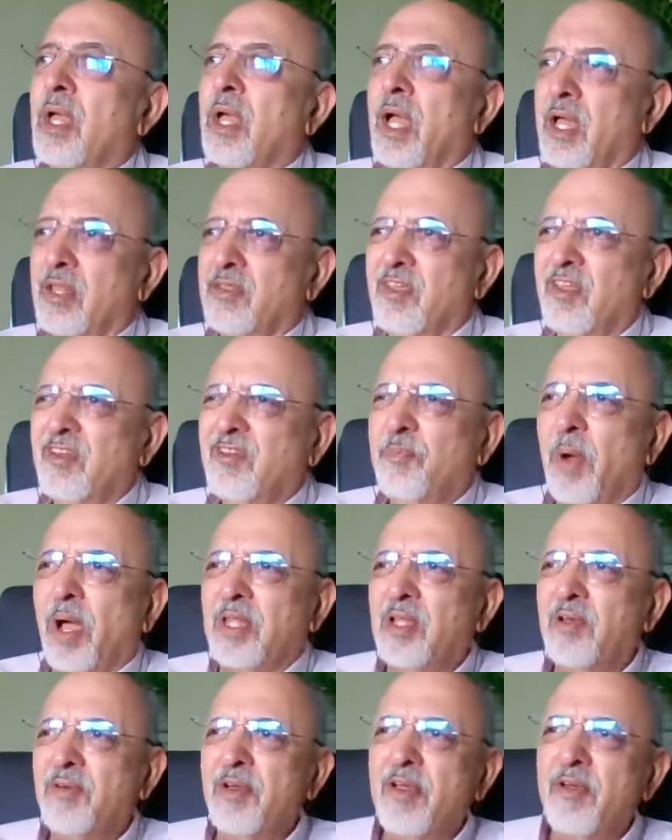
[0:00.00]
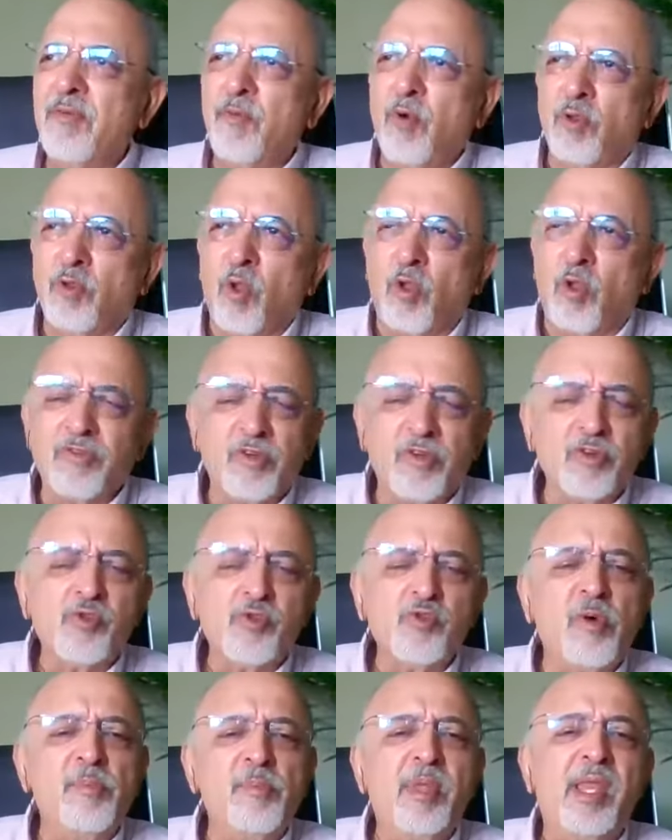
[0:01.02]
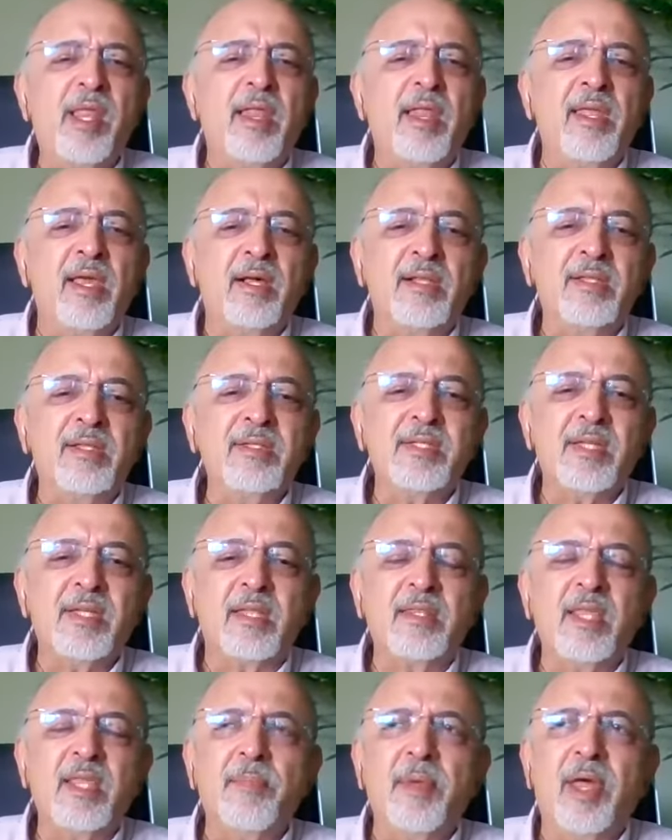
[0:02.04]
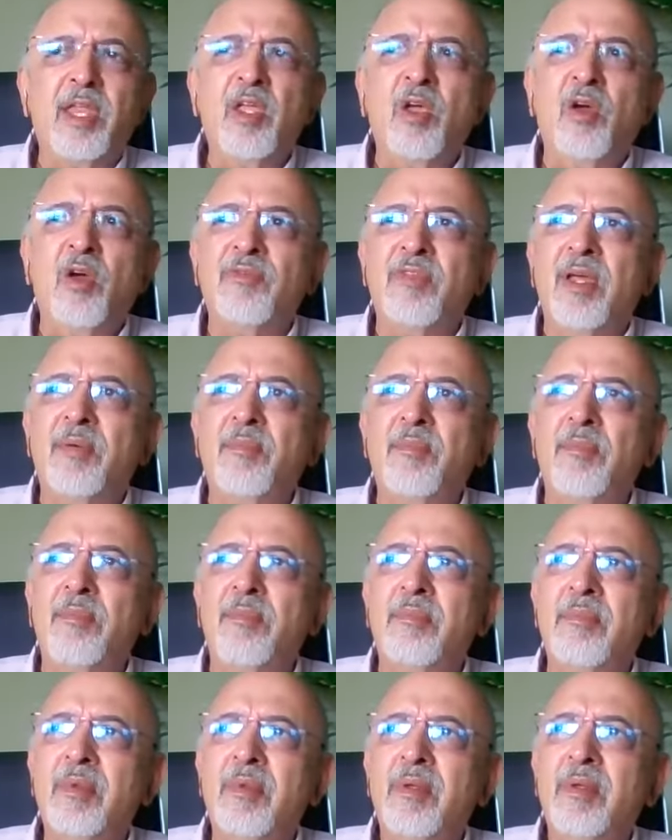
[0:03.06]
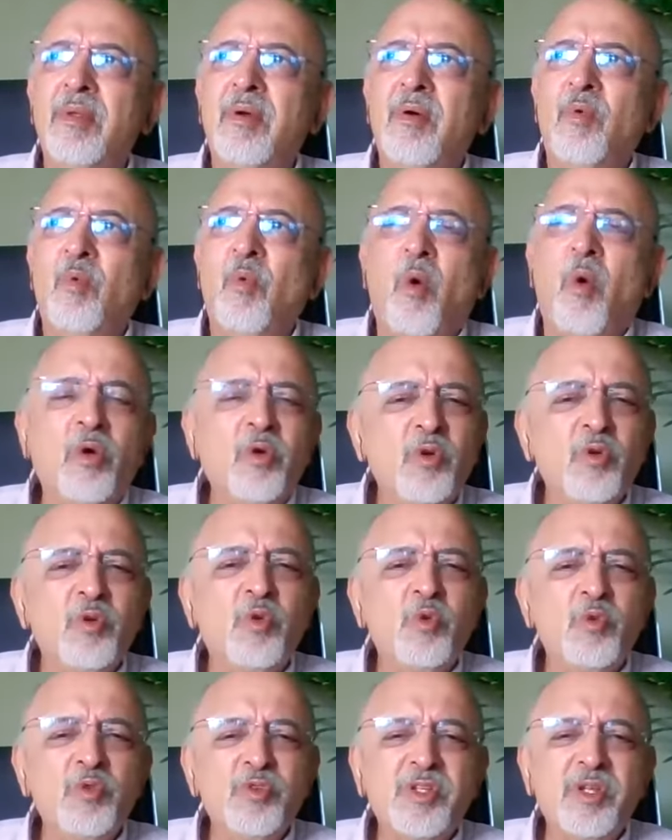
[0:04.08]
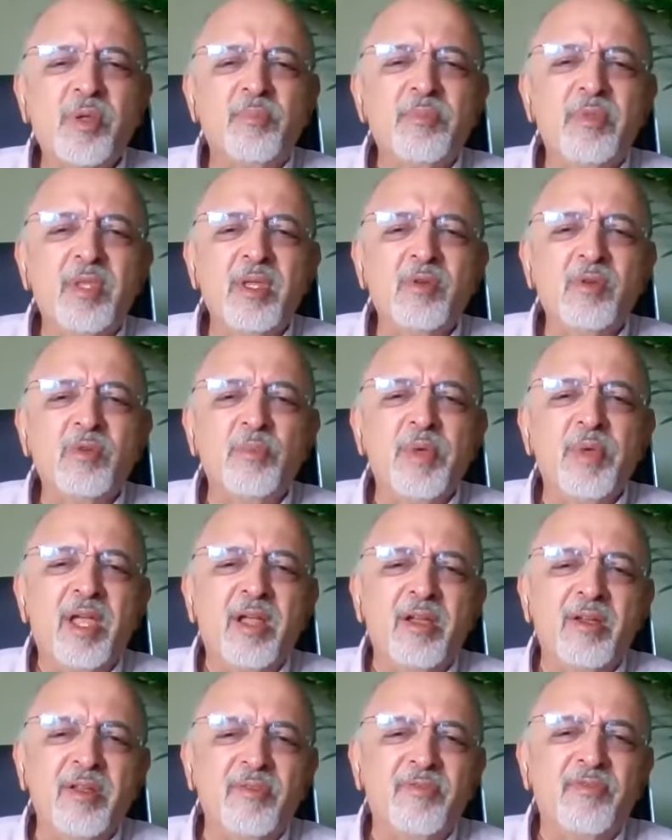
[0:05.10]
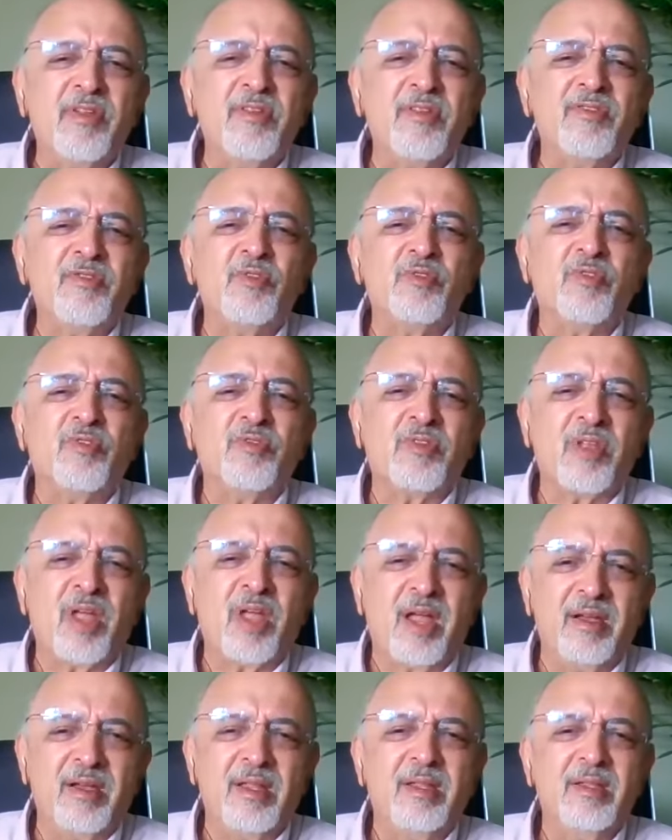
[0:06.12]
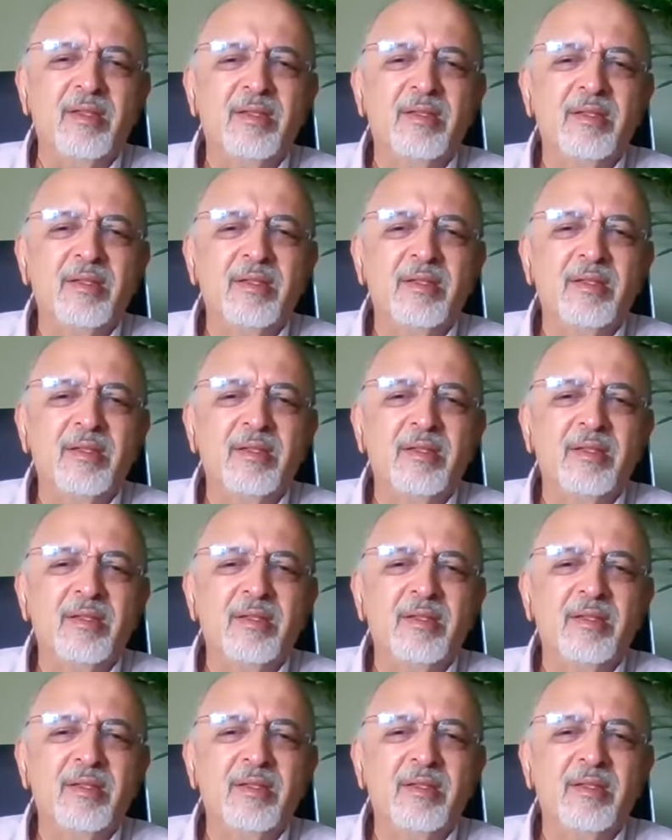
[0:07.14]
and this, by the way, was also true of millennials. I think many of them want to do something to make a difference to society